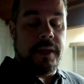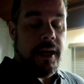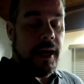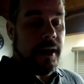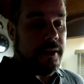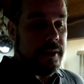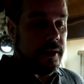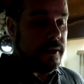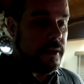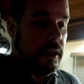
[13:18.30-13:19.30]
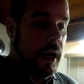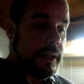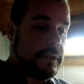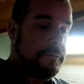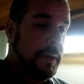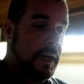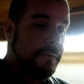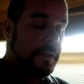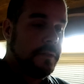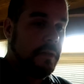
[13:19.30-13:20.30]
yeah, the, lots of
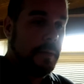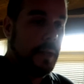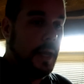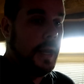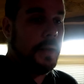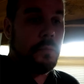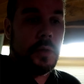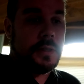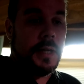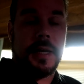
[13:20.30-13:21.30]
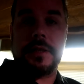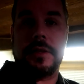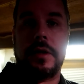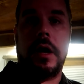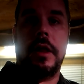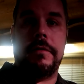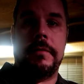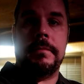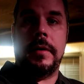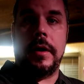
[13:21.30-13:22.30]
benefits from it. And what's nice is all of
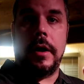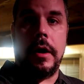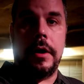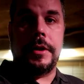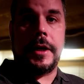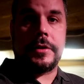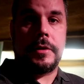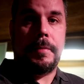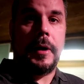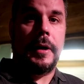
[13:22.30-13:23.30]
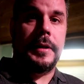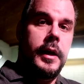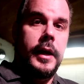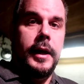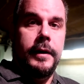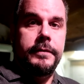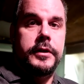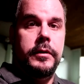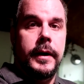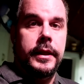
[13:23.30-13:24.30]
them, all, all the extra pods have
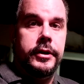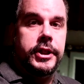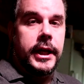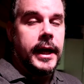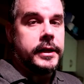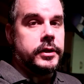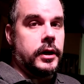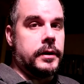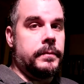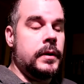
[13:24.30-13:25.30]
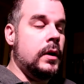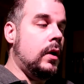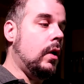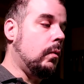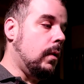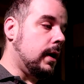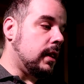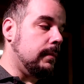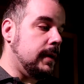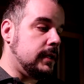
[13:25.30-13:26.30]
two other jacks on them. One
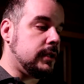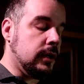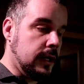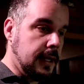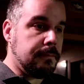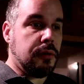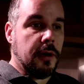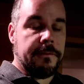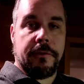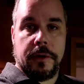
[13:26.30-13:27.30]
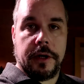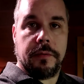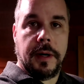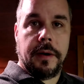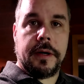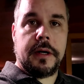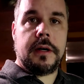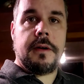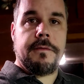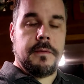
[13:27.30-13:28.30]
of them is your input for your
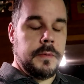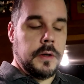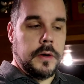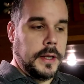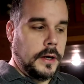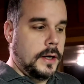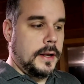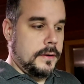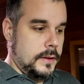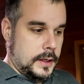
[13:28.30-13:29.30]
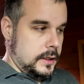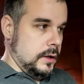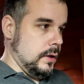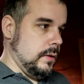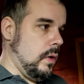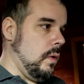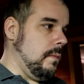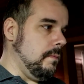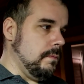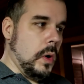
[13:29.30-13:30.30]
router from your internet, like your
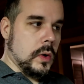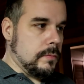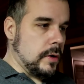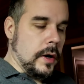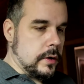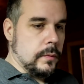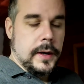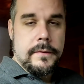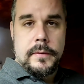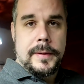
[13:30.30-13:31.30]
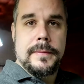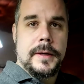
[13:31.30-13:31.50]
home modem router, whatever it may